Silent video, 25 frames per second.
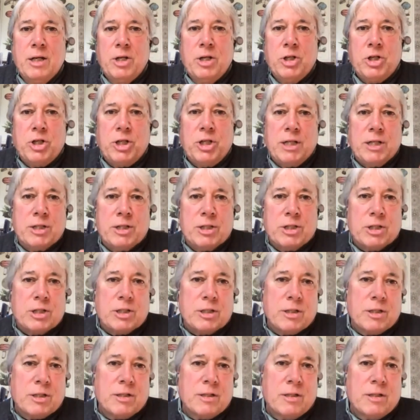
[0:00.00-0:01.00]
she is
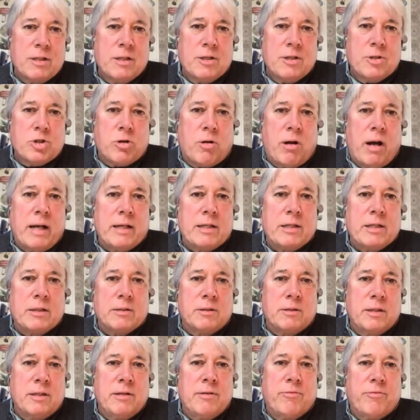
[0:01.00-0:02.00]
trying to
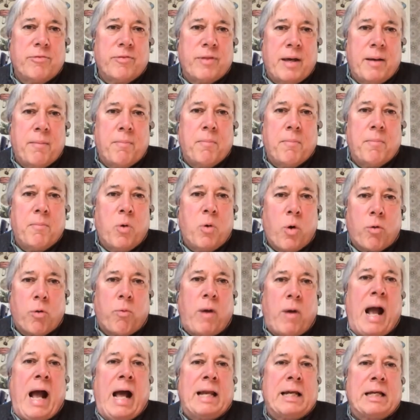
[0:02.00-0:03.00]
live them more
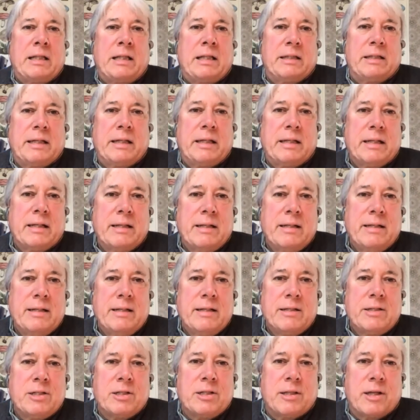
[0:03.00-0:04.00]
radically
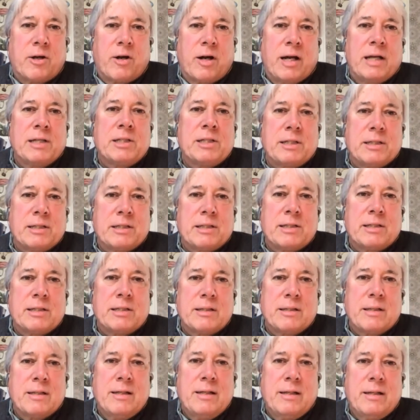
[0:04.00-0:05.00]
to their essence
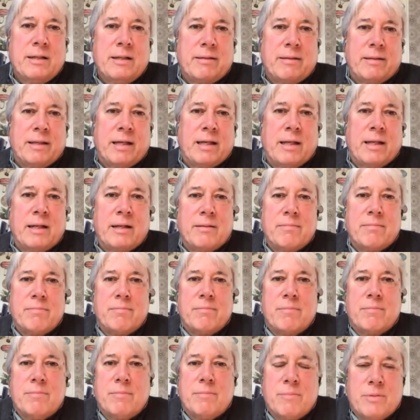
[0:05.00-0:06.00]
than
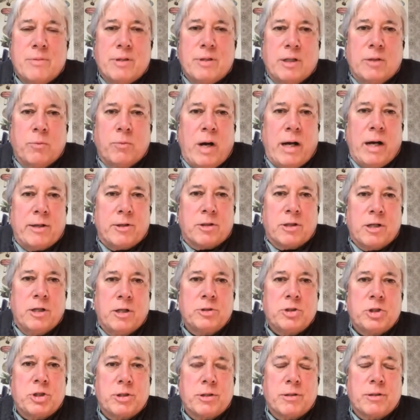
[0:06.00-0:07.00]
the wider
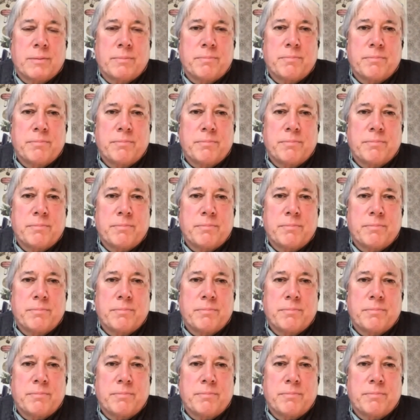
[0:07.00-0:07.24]
culture.